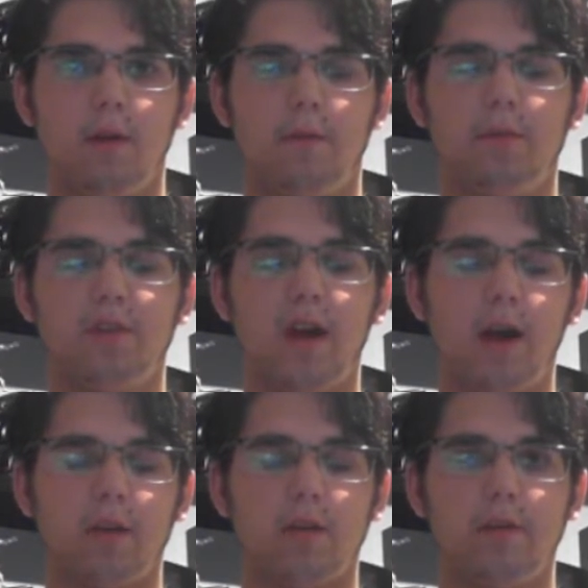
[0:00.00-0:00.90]
For
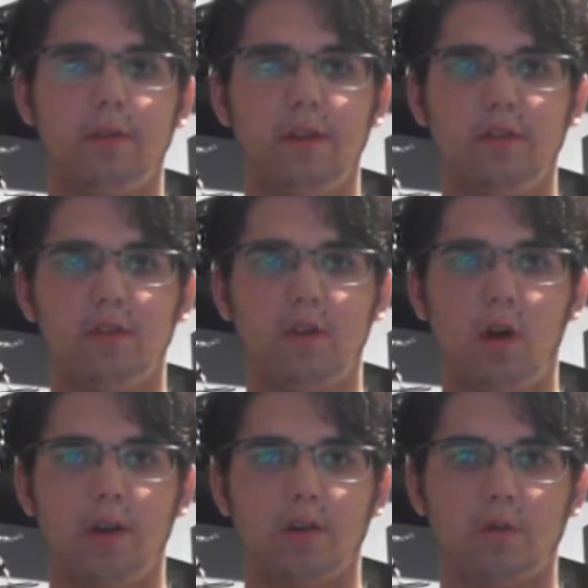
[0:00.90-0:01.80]
starters, his
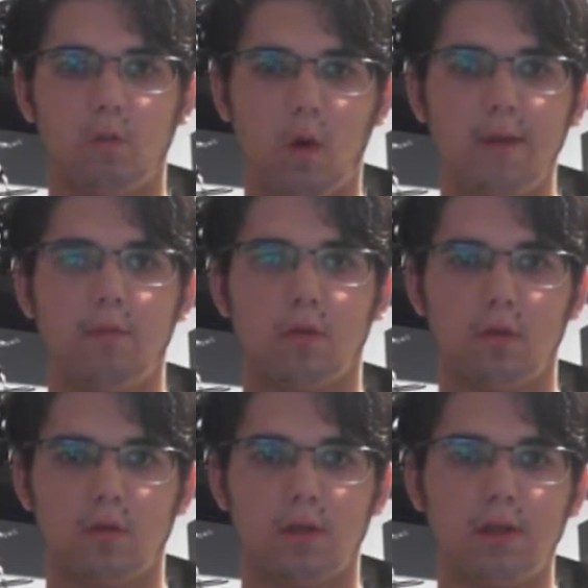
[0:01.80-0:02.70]
design is way more
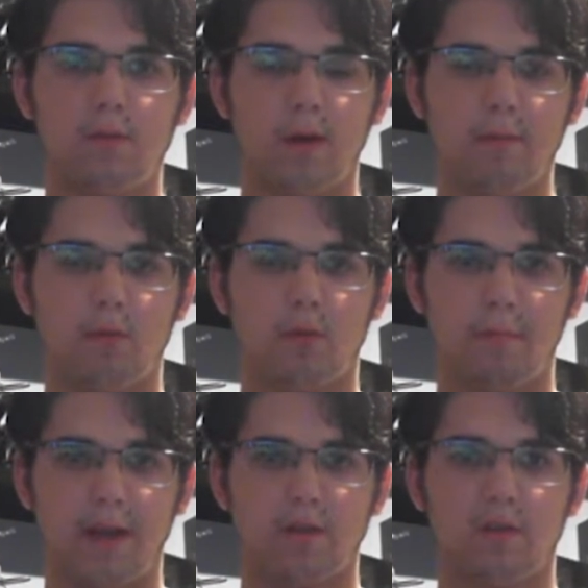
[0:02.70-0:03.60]
cooler, way more
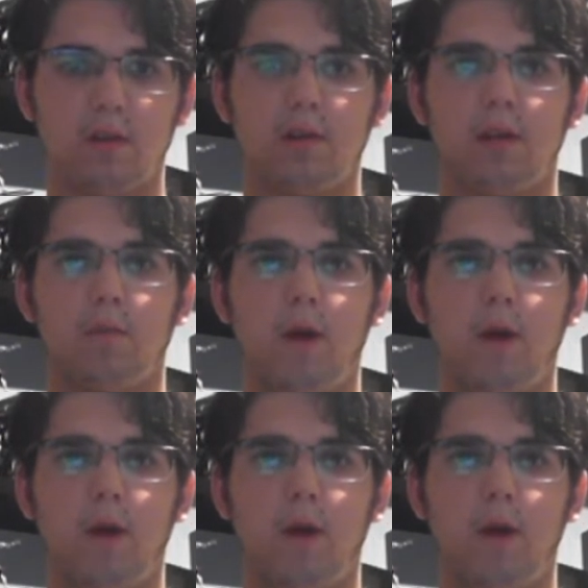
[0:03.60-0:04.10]
menacing, and way